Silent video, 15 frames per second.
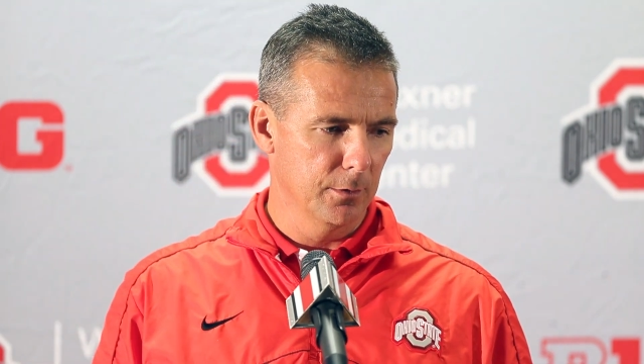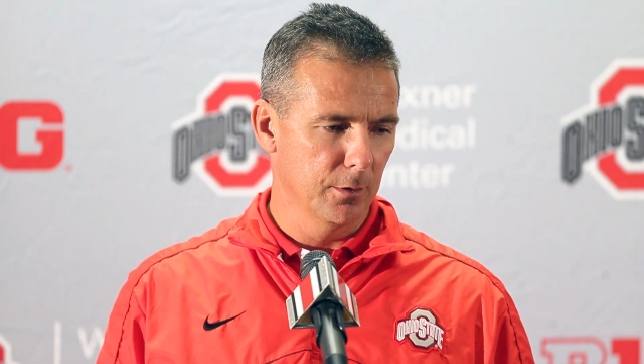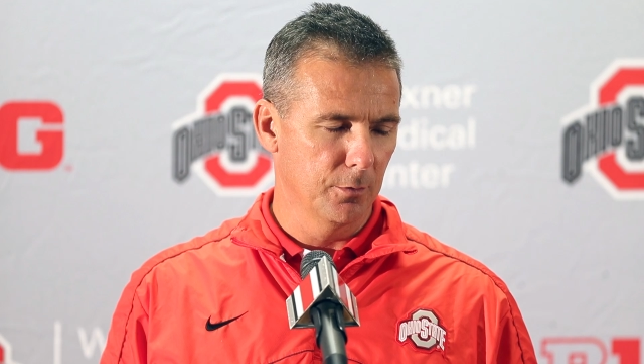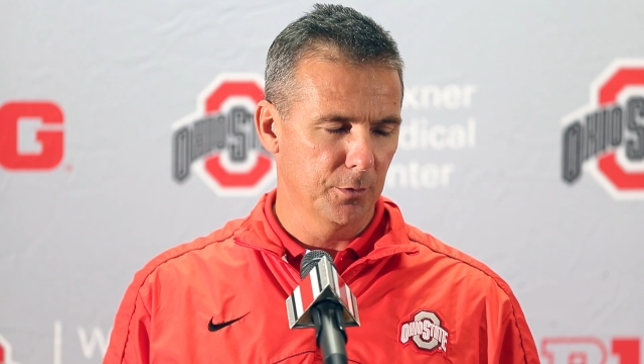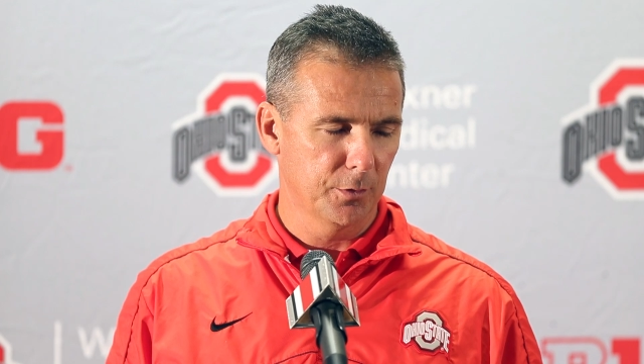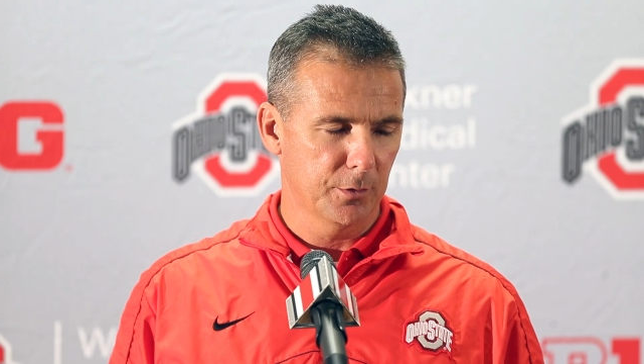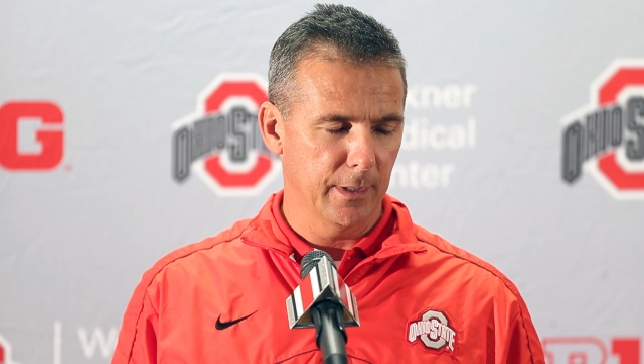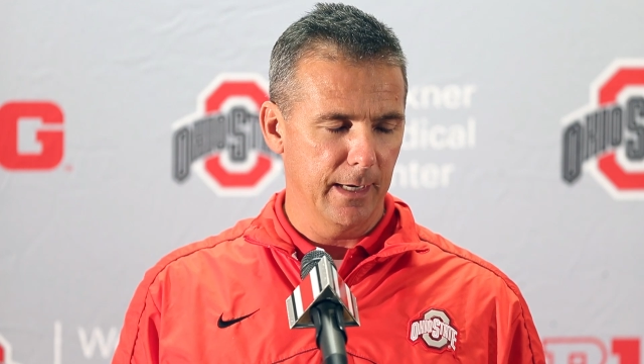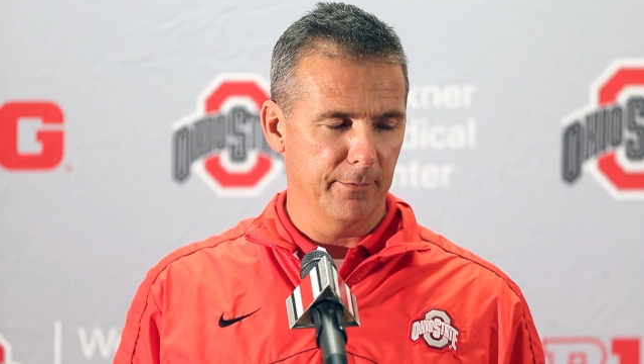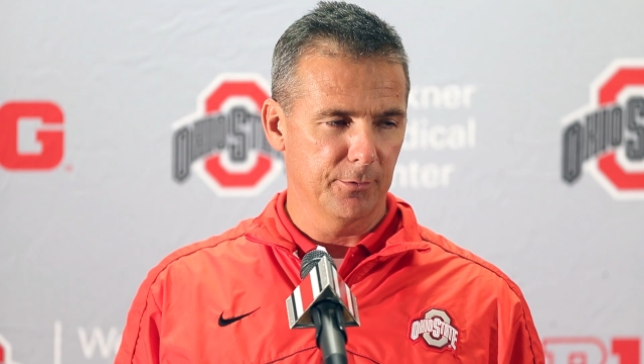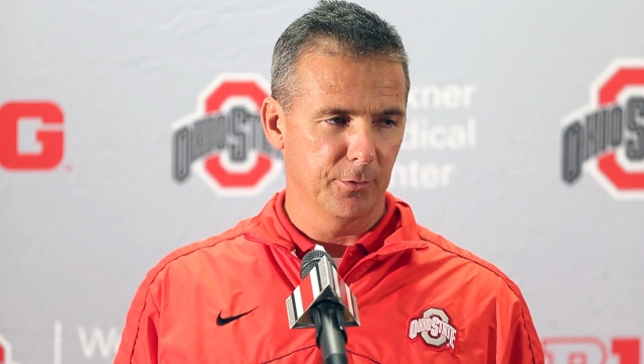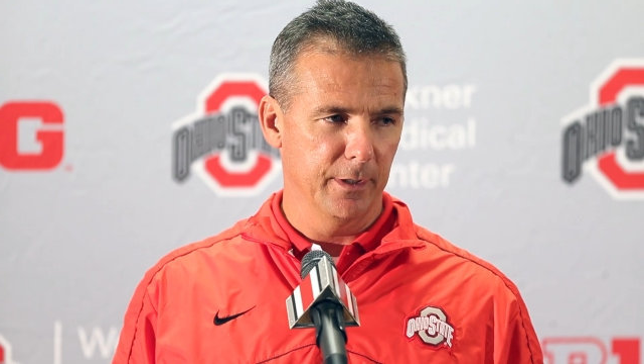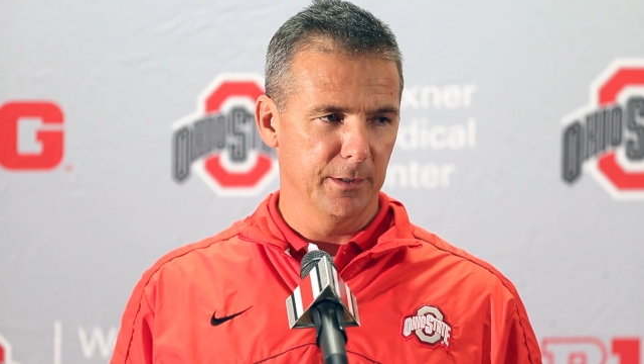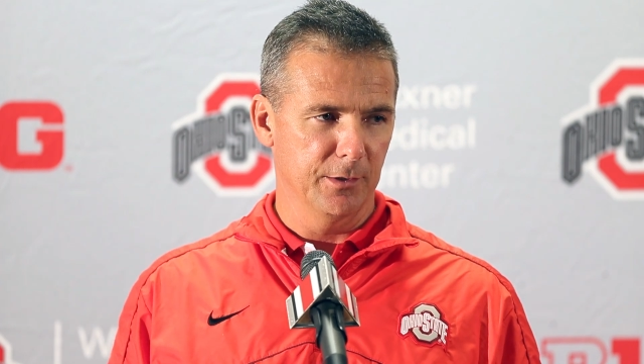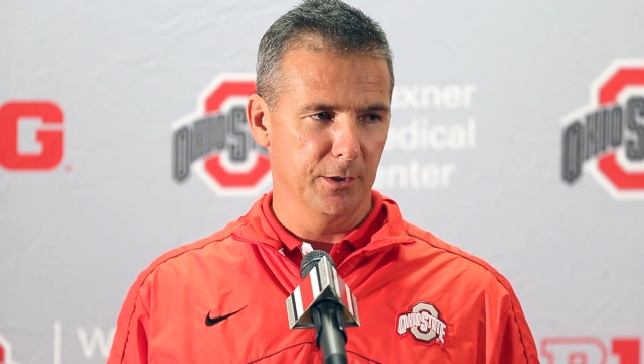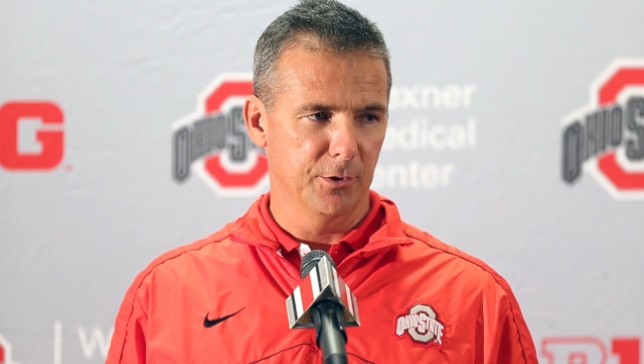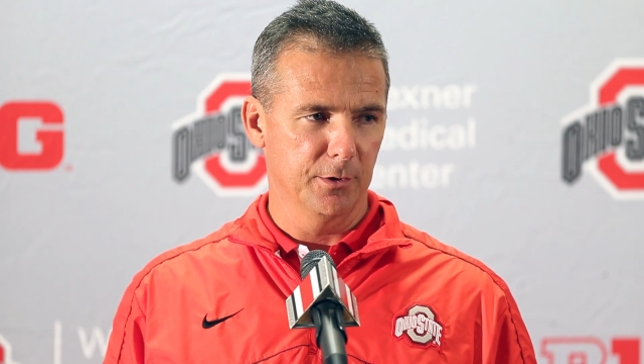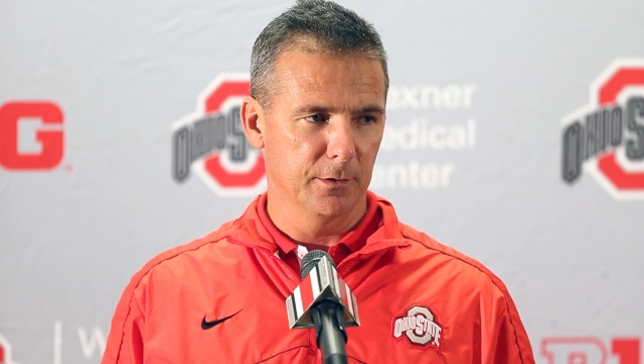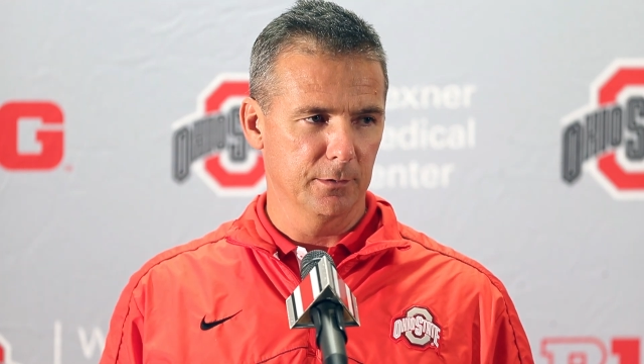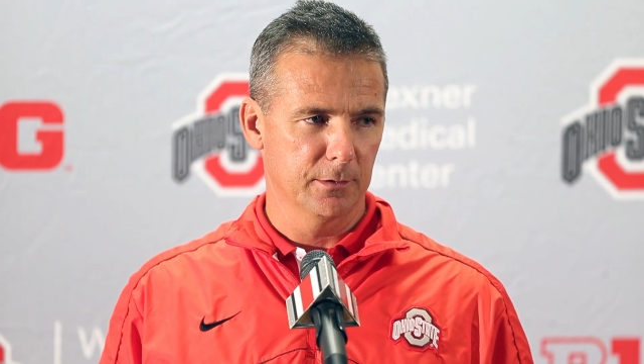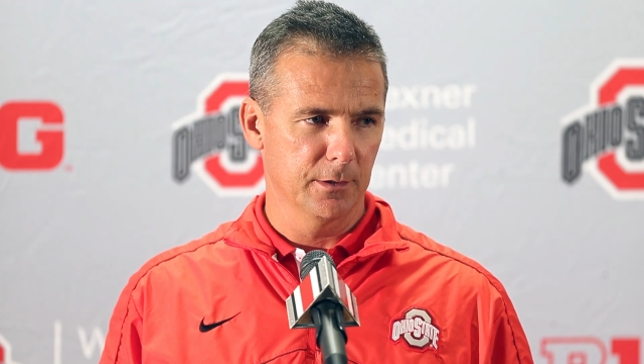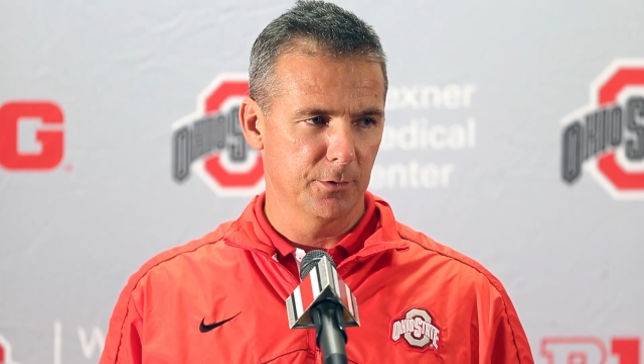no staff
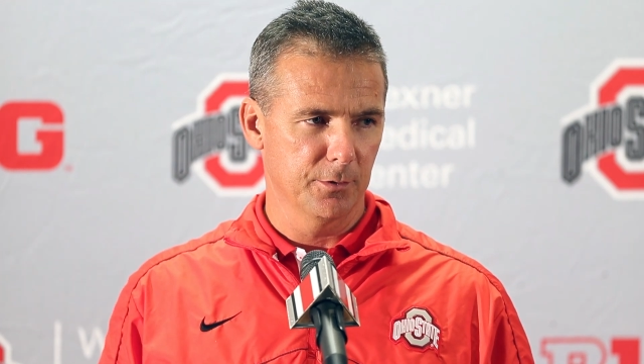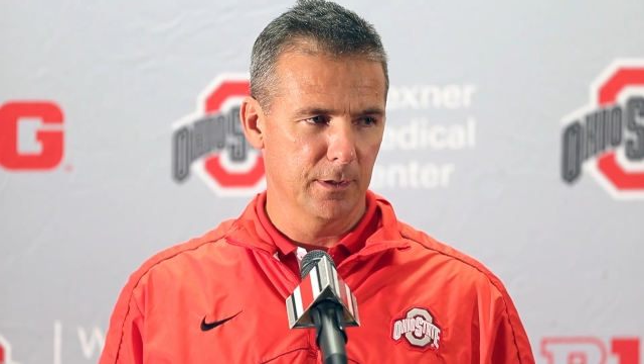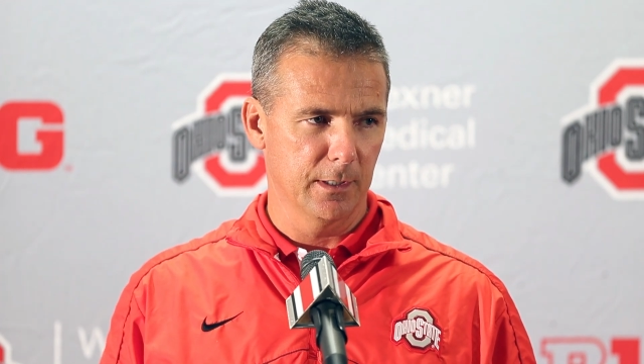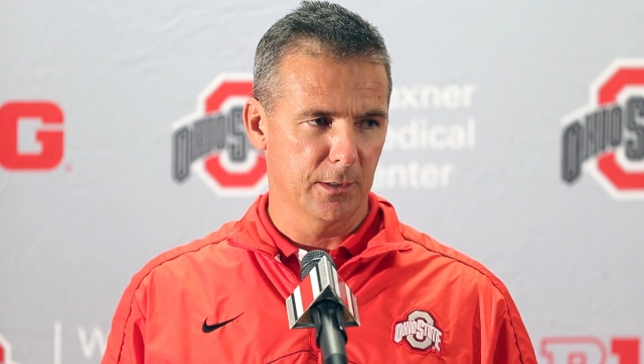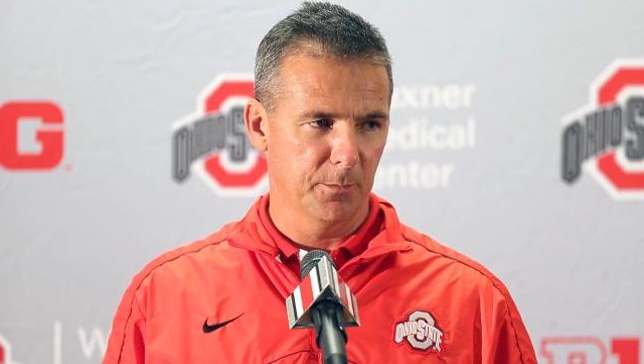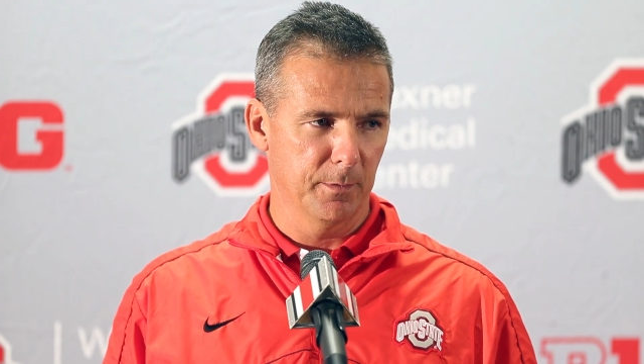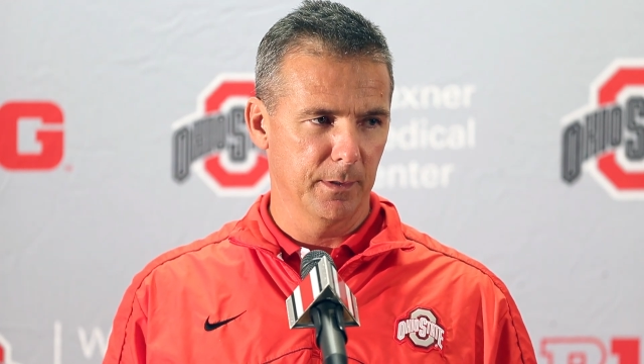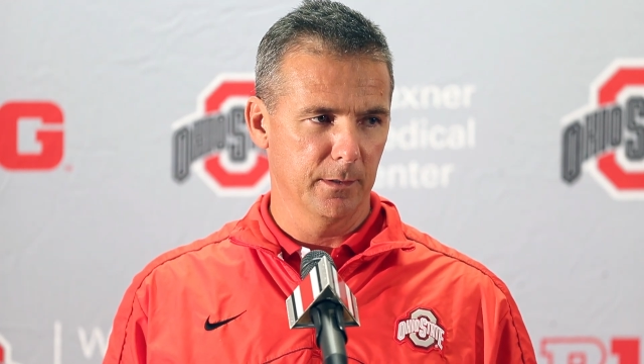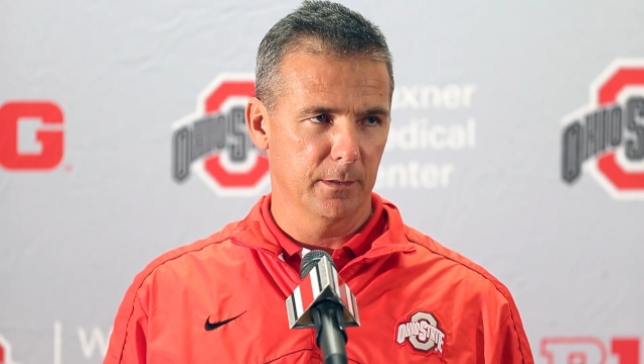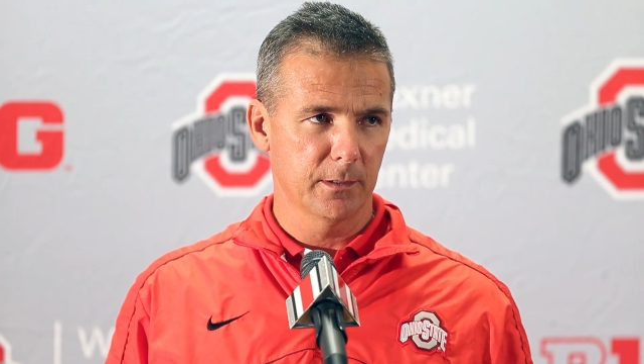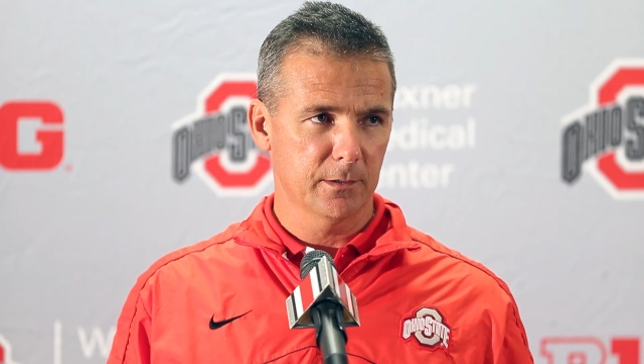transition because you're not spending.